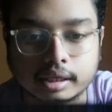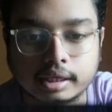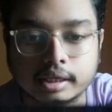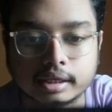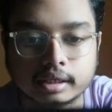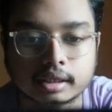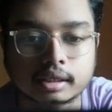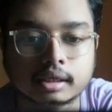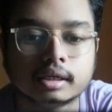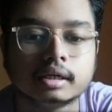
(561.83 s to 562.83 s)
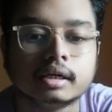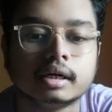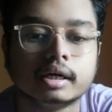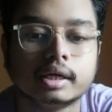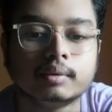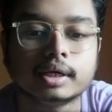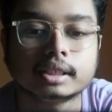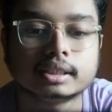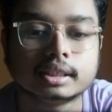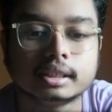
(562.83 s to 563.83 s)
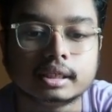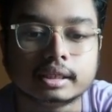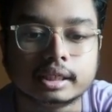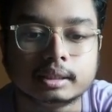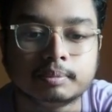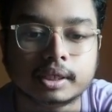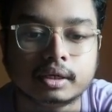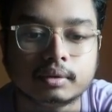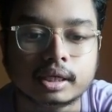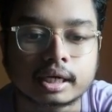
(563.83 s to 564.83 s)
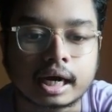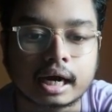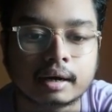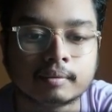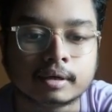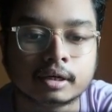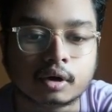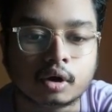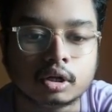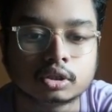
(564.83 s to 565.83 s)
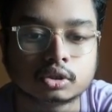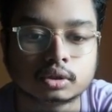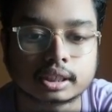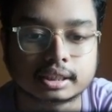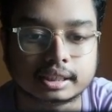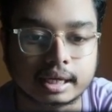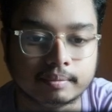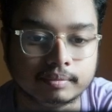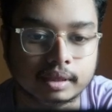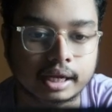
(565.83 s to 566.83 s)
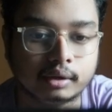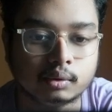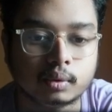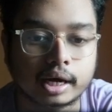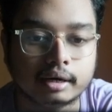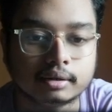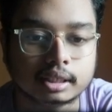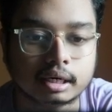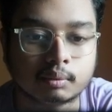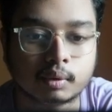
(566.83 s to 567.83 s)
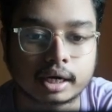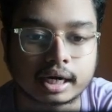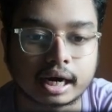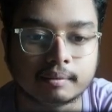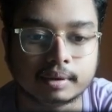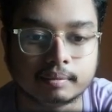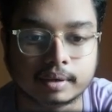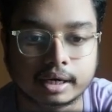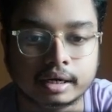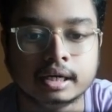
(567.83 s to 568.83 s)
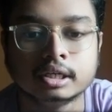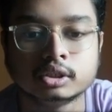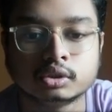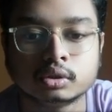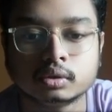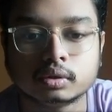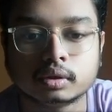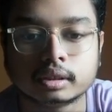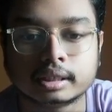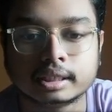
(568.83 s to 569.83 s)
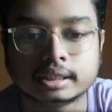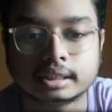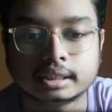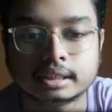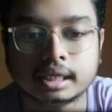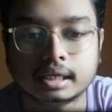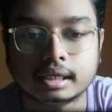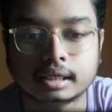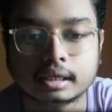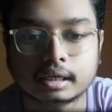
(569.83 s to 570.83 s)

here you can see this particular carbon also the same, like two hydrogen and one carbon bind. So this is the